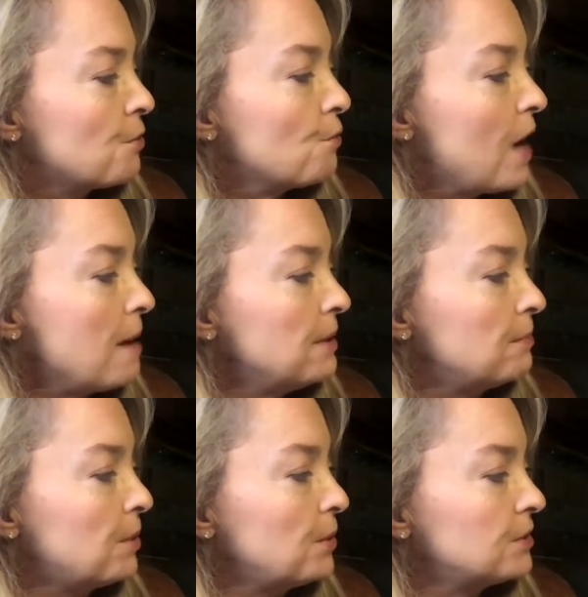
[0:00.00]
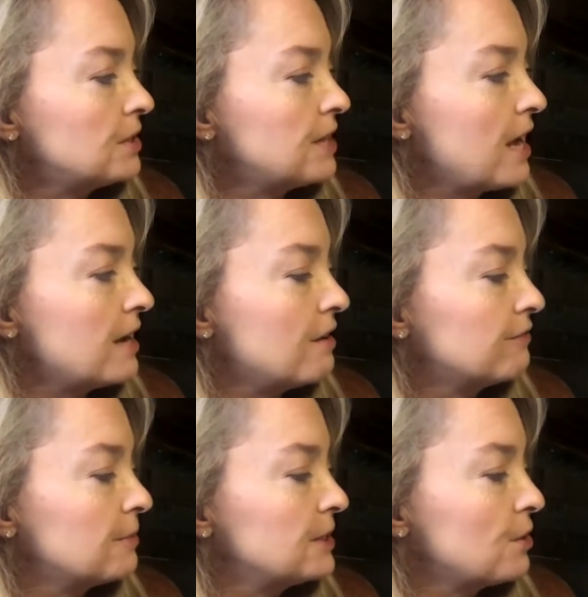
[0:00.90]
Rabbit poked his head out
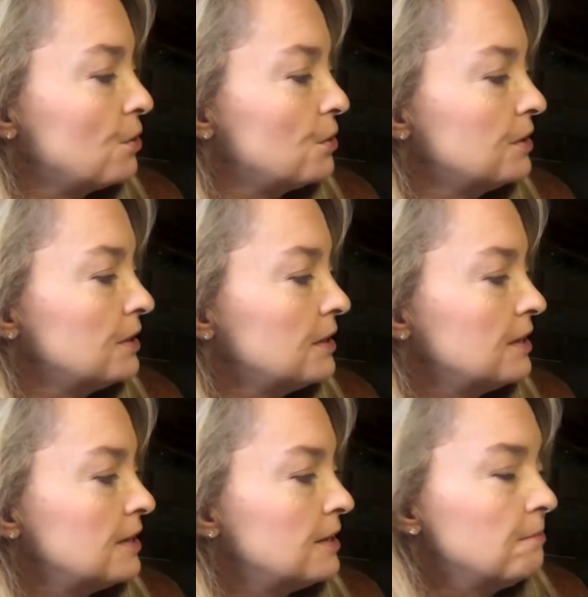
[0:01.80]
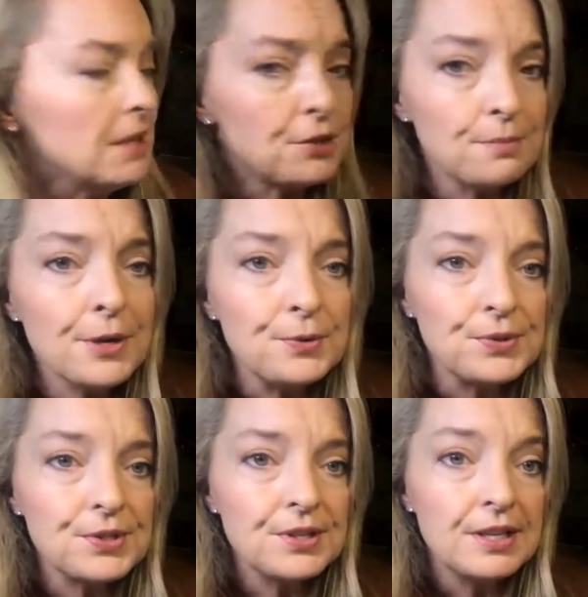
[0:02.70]
from his hole. "Mr.
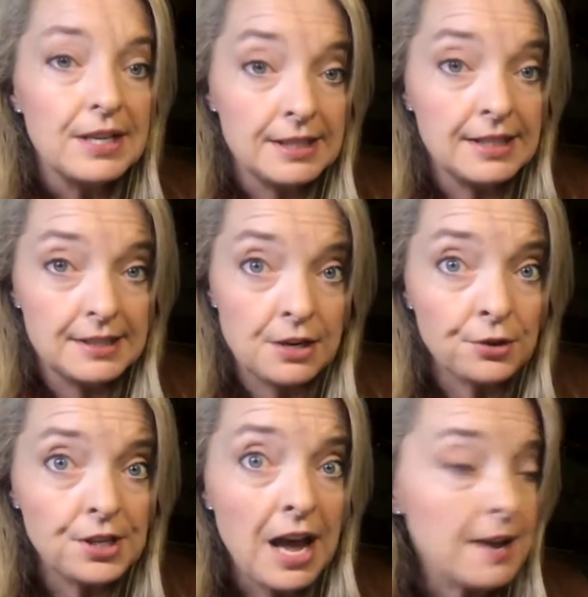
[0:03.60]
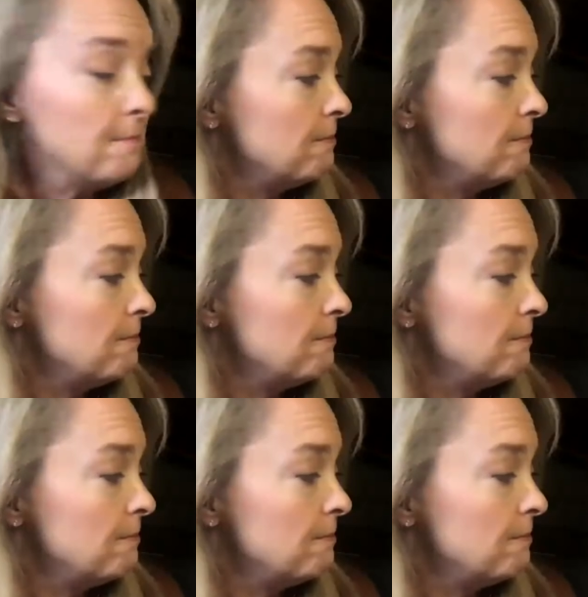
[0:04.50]
Moose, is it dinner time?"